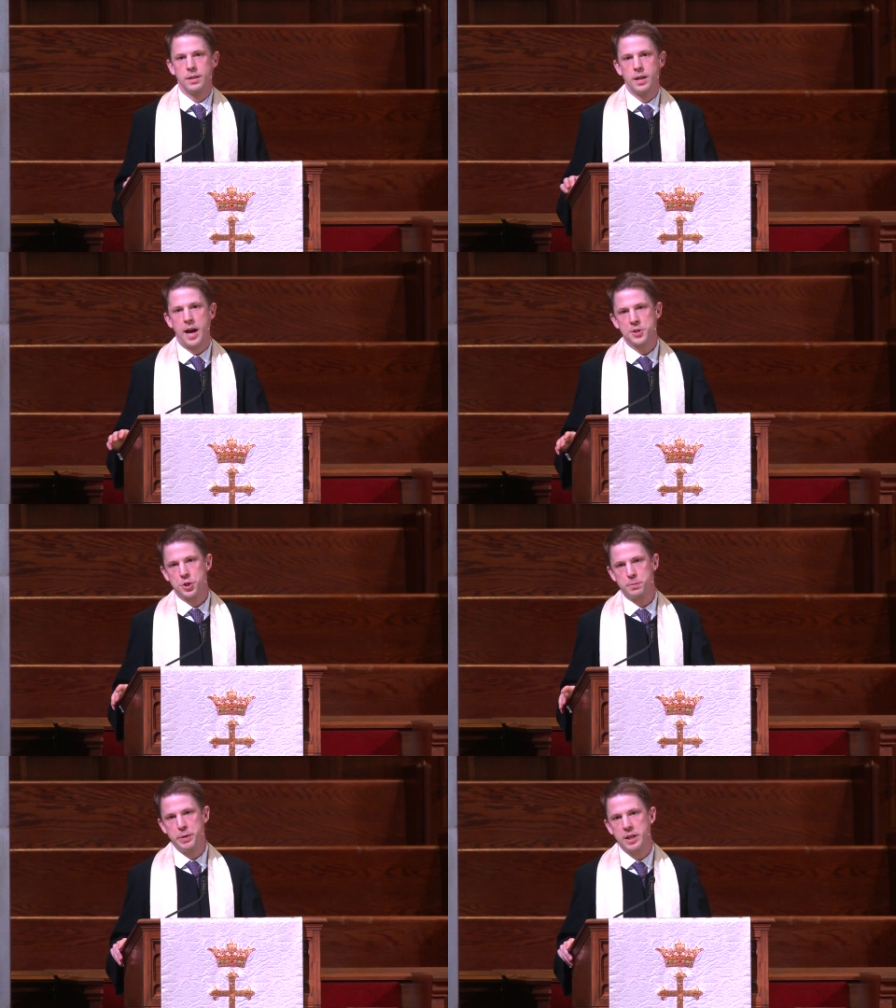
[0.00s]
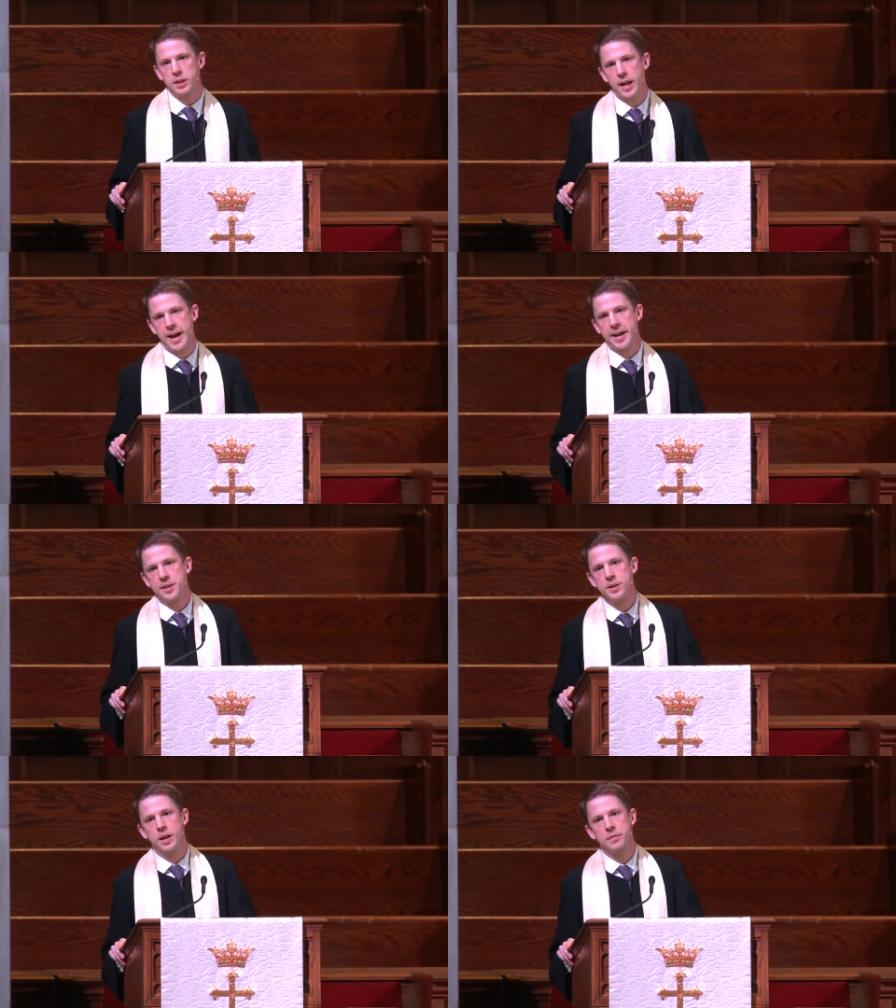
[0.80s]
I should be
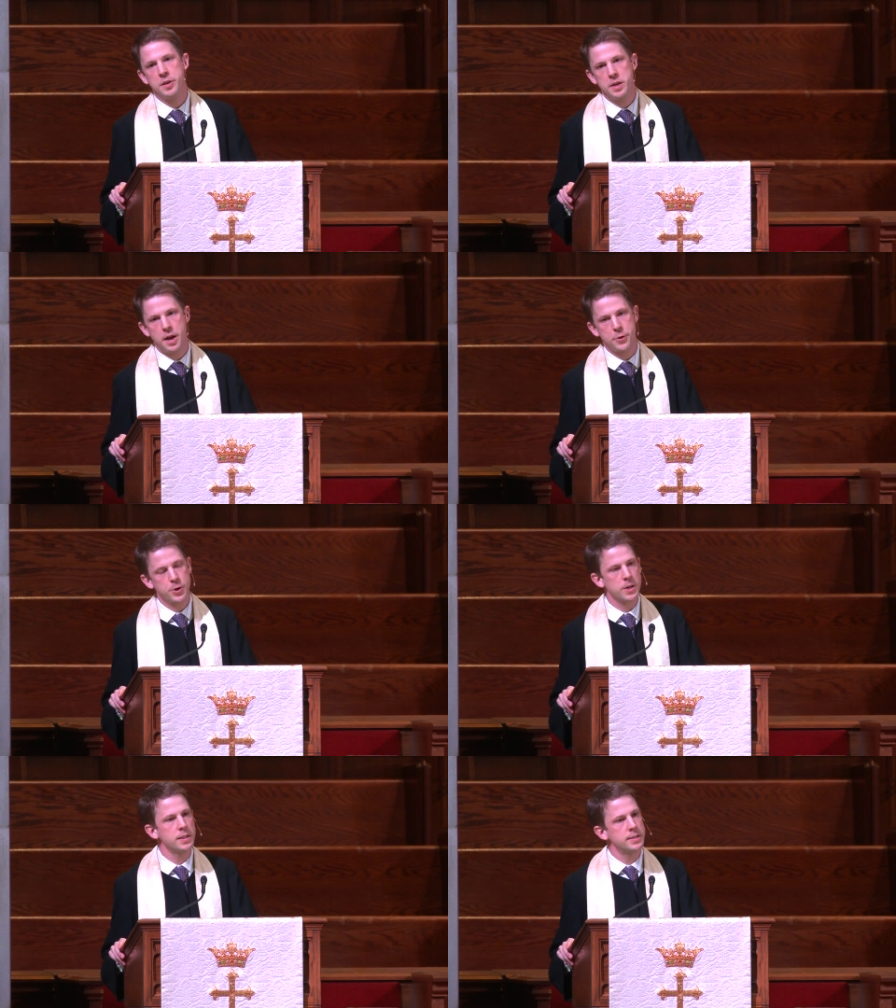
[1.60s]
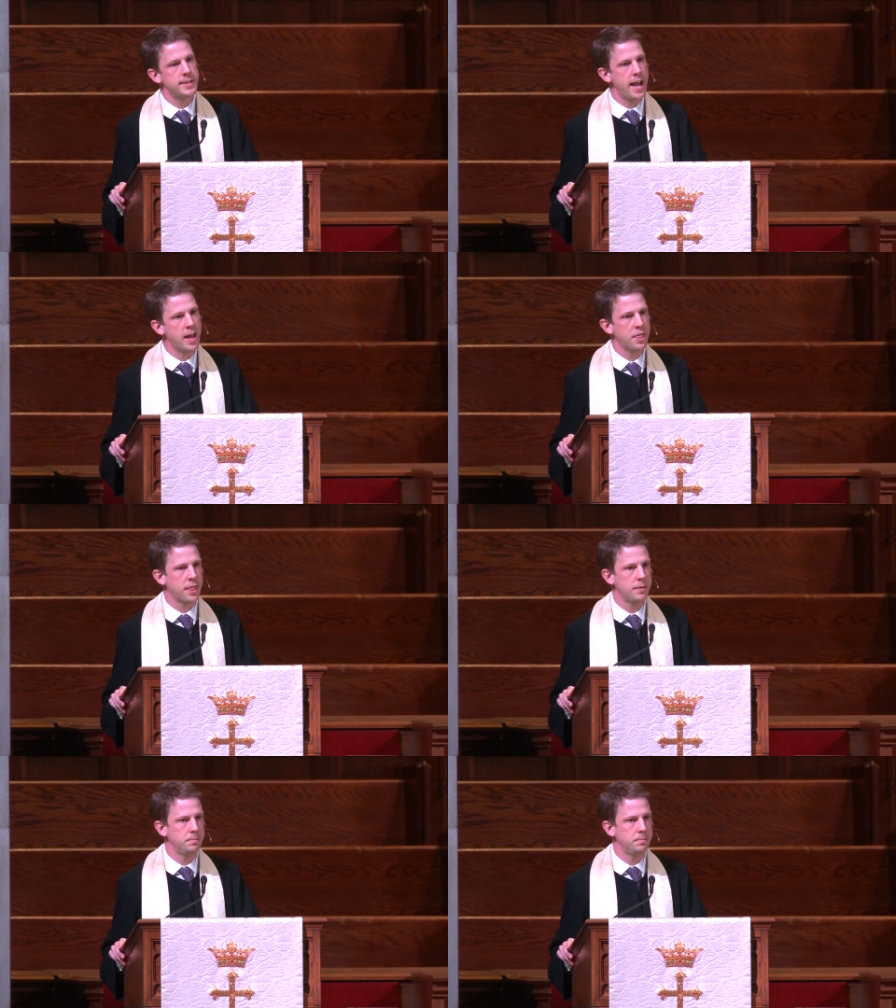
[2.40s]
glad of another death.